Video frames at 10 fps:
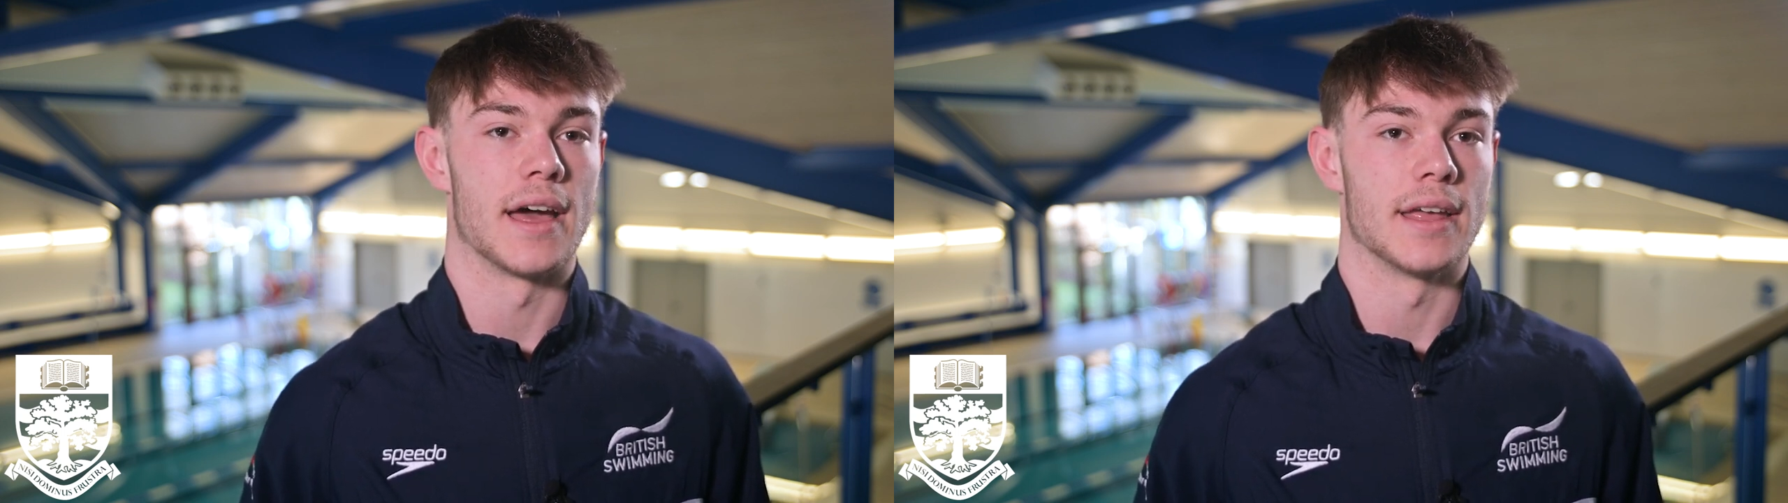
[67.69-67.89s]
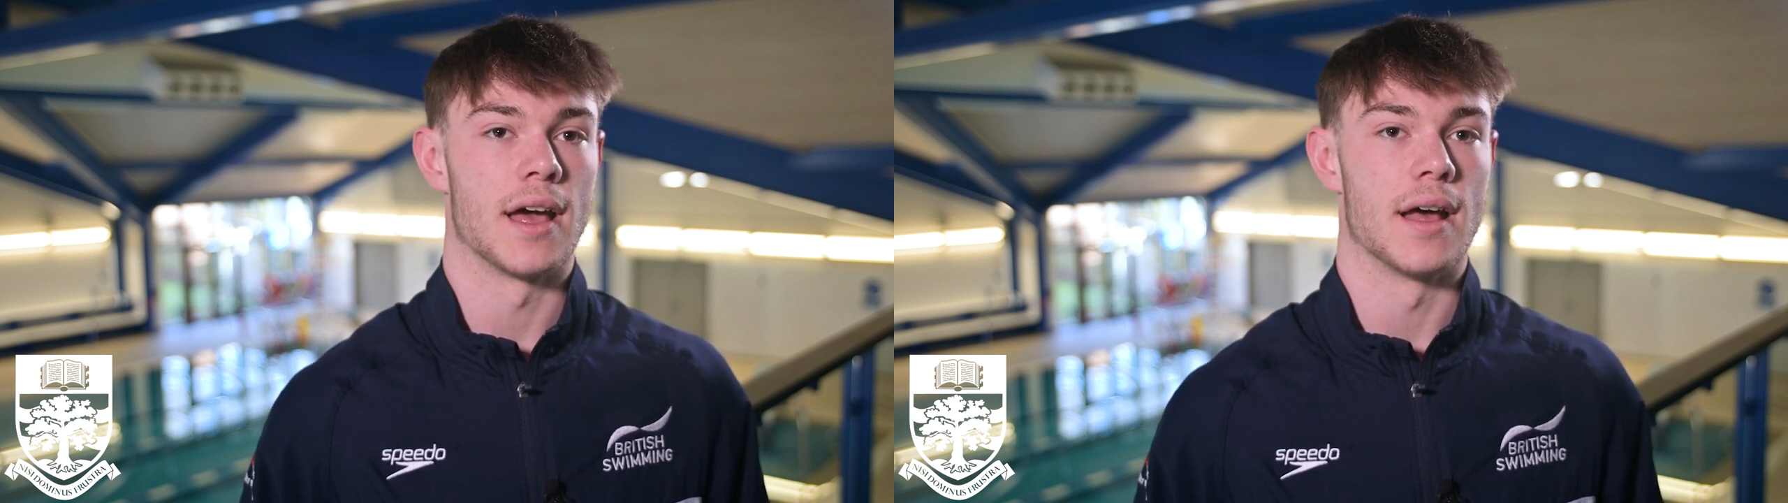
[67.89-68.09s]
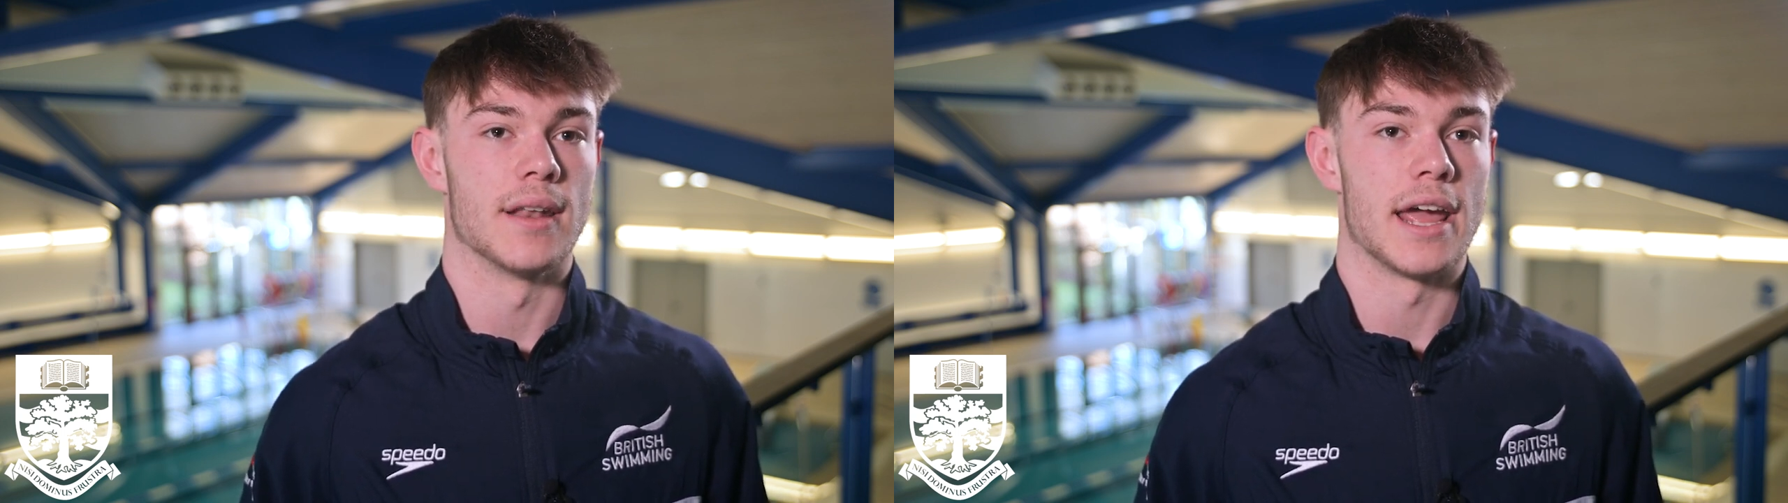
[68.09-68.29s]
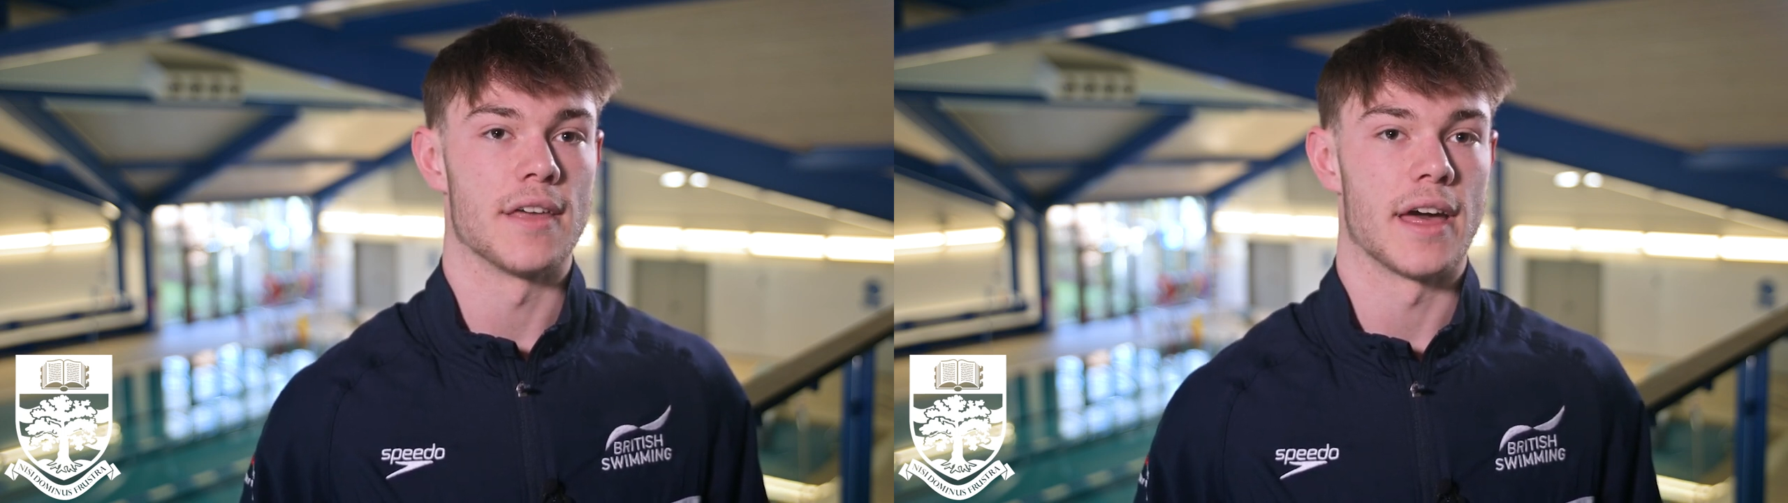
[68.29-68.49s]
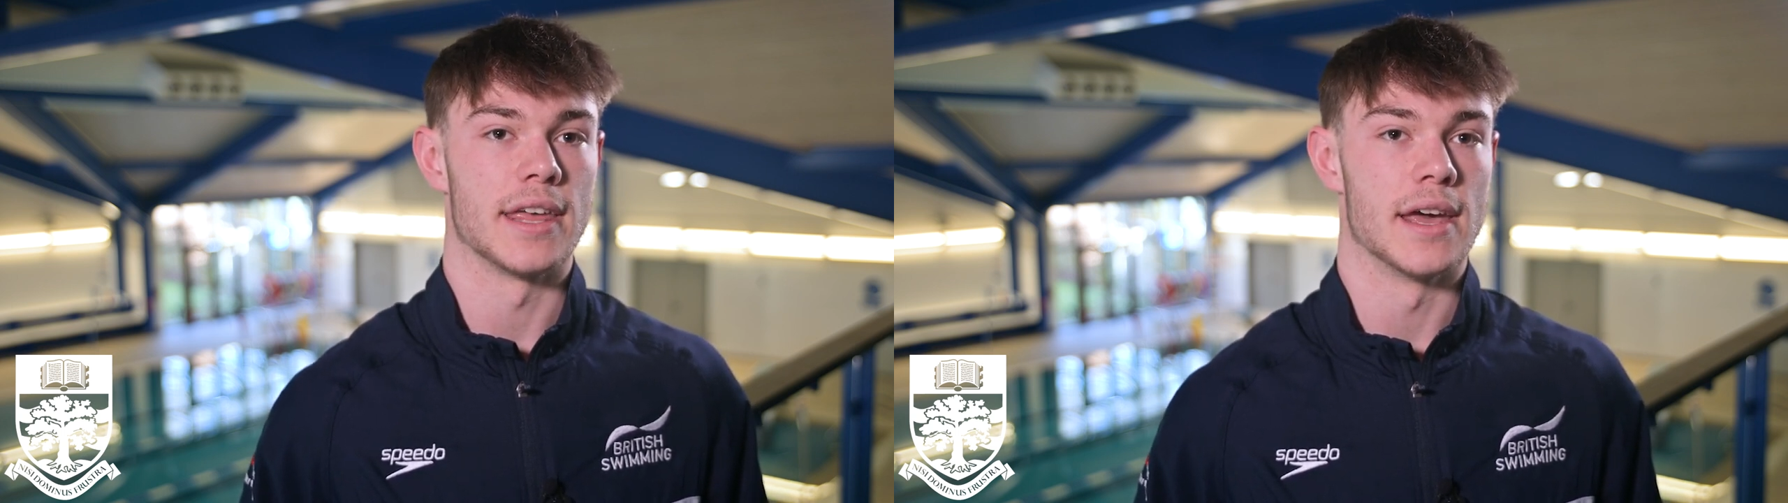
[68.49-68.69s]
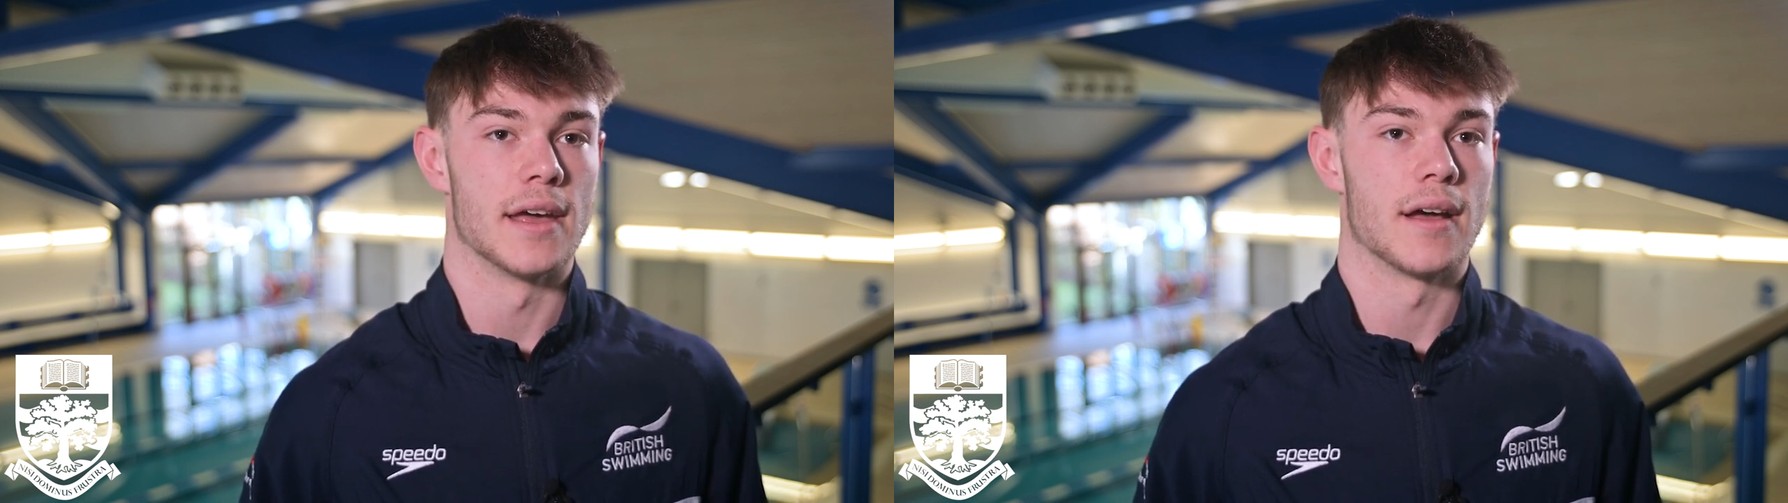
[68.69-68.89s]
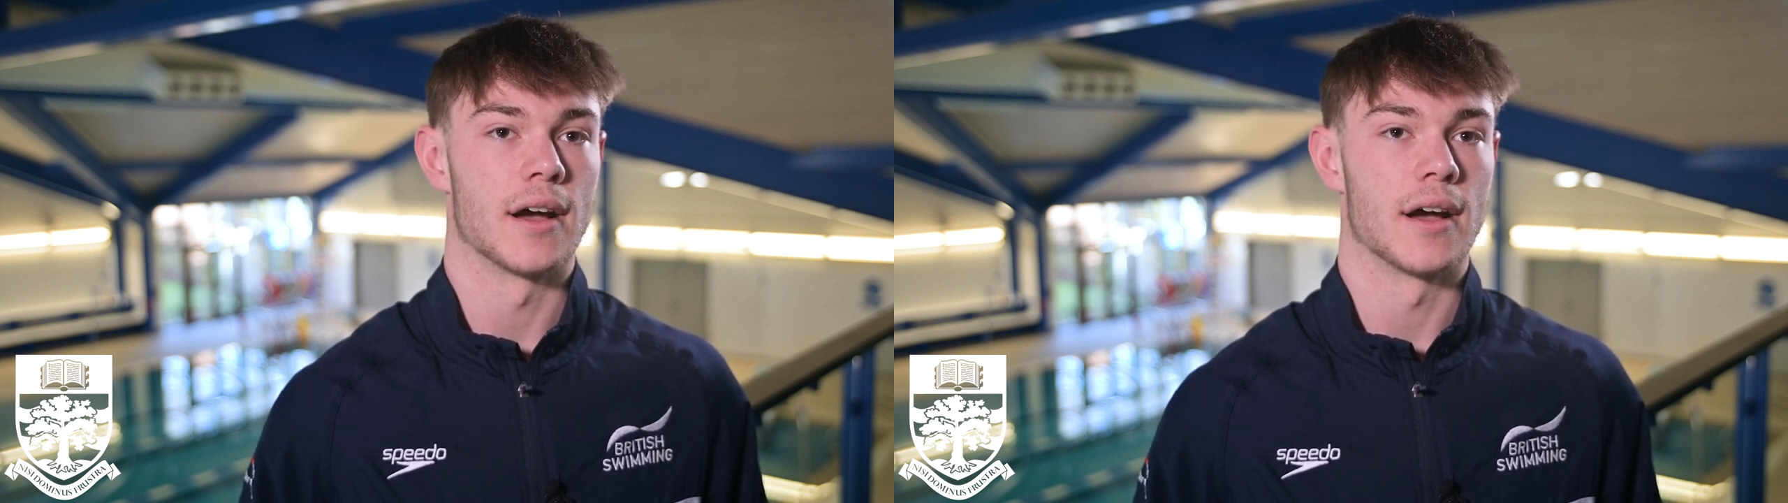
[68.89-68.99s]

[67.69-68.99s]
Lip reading: that year,